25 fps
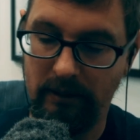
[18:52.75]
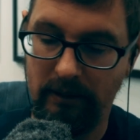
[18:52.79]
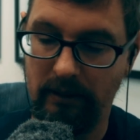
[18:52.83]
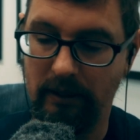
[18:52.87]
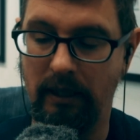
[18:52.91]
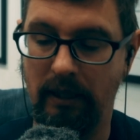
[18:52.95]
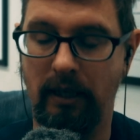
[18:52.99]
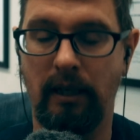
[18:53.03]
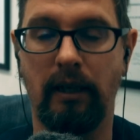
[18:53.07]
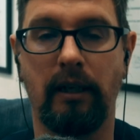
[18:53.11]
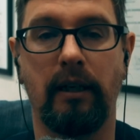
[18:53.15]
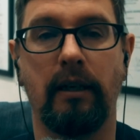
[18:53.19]

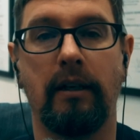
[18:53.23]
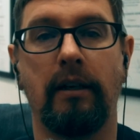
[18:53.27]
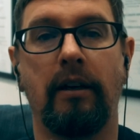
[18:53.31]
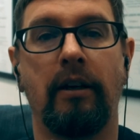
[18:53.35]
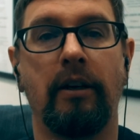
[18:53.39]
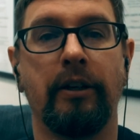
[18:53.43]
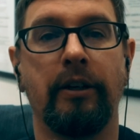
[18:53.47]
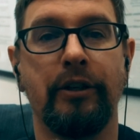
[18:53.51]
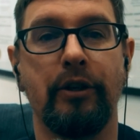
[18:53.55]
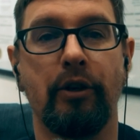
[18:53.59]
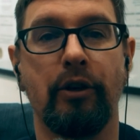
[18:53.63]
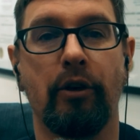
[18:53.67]

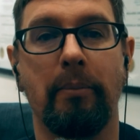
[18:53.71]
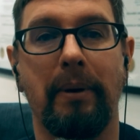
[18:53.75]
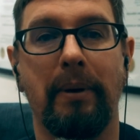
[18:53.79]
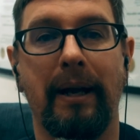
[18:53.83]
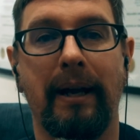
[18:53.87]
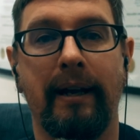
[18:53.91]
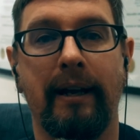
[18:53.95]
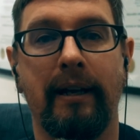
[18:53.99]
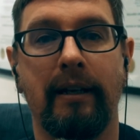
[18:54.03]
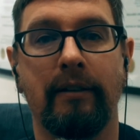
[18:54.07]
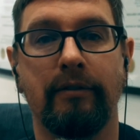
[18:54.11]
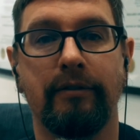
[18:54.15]
on your
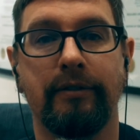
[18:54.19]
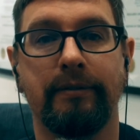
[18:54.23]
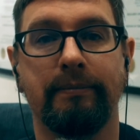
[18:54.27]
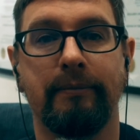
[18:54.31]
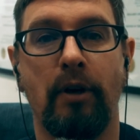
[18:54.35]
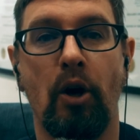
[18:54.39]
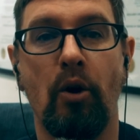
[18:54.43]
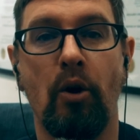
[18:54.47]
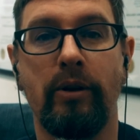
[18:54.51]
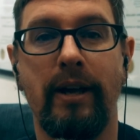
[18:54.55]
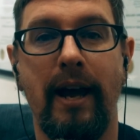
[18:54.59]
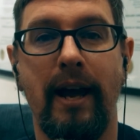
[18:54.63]
behalf.
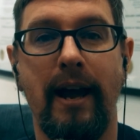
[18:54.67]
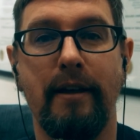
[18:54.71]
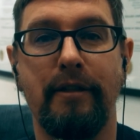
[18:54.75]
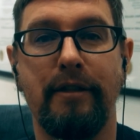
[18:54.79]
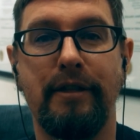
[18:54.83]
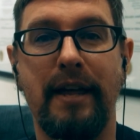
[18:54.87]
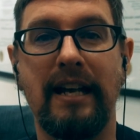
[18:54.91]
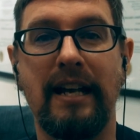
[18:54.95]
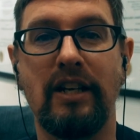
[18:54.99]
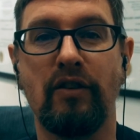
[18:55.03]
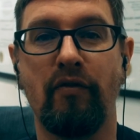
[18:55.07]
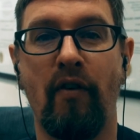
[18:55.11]
Okay,
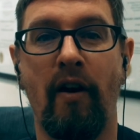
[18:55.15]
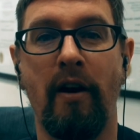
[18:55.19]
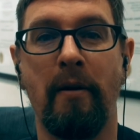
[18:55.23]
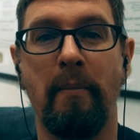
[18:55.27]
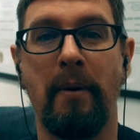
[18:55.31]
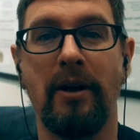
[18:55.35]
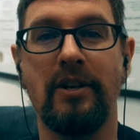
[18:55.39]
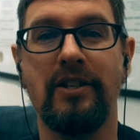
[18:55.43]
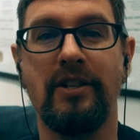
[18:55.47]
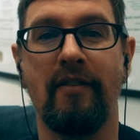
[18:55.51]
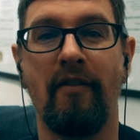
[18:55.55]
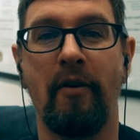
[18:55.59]
thanks very
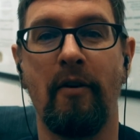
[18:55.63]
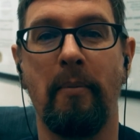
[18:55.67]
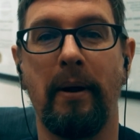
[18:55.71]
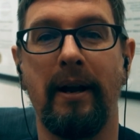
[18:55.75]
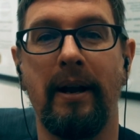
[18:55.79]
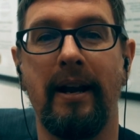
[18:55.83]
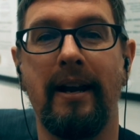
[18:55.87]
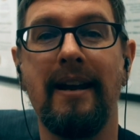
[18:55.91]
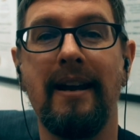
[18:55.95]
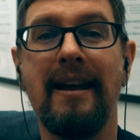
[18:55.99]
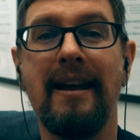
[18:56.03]
much, everybody.